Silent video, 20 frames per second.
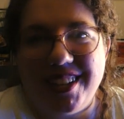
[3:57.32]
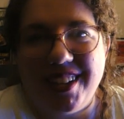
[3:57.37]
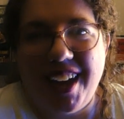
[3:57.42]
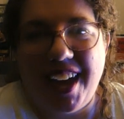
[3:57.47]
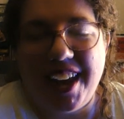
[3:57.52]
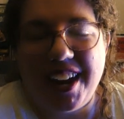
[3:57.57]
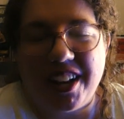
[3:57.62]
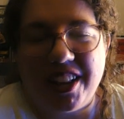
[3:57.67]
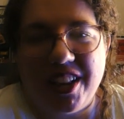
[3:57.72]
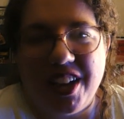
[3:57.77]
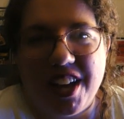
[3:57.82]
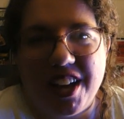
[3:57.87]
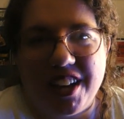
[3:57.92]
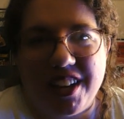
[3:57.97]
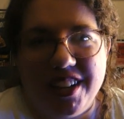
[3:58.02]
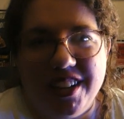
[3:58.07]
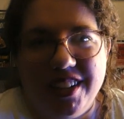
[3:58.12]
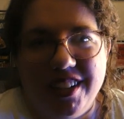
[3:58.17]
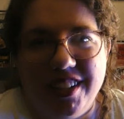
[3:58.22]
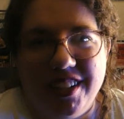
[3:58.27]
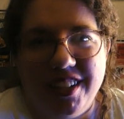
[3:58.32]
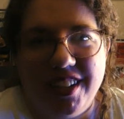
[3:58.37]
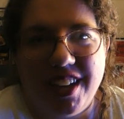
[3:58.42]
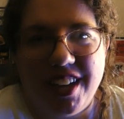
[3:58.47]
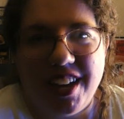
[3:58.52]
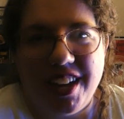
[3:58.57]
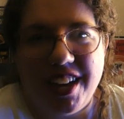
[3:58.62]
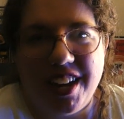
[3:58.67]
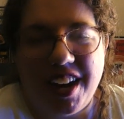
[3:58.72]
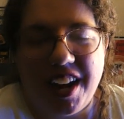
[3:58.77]
9 o'clock
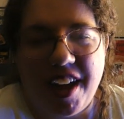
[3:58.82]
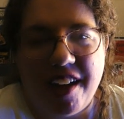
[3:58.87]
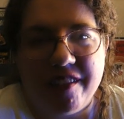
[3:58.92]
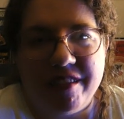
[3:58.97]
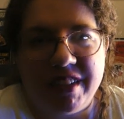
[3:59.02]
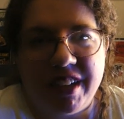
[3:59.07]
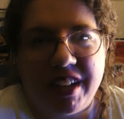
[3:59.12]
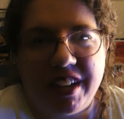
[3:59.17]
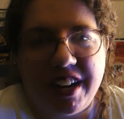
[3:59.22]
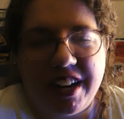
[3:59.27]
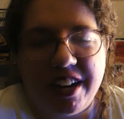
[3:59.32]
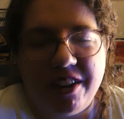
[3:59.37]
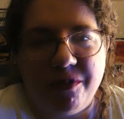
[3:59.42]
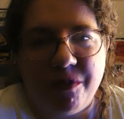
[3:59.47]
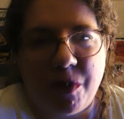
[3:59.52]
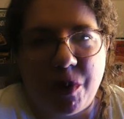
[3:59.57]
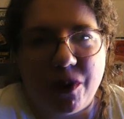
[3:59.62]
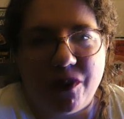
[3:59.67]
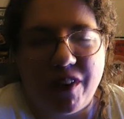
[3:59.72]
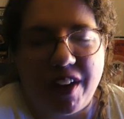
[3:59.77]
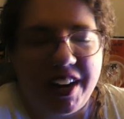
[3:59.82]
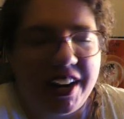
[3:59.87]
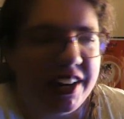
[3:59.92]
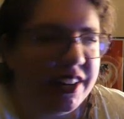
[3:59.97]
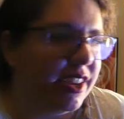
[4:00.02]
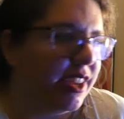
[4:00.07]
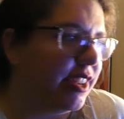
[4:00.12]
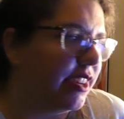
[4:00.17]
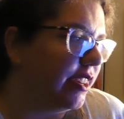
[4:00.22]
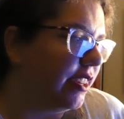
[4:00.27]
and I haven't gotten any more writing
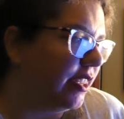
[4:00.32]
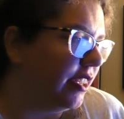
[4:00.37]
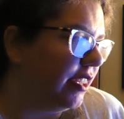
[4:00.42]
done.